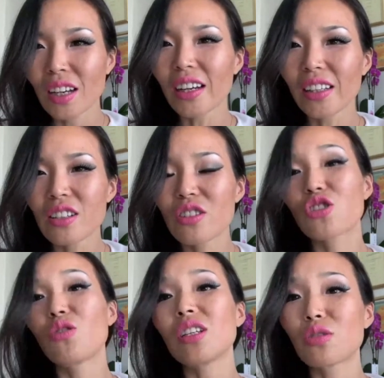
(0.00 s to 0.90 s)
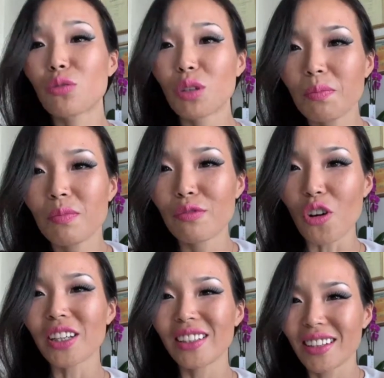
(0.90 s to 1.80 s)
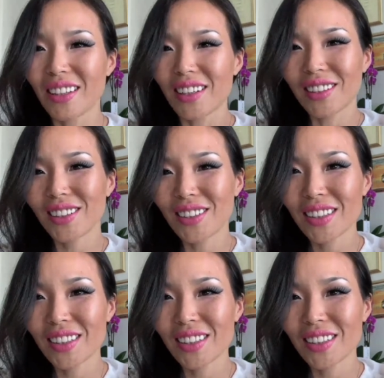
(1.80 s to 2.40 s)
and transcript for guitar.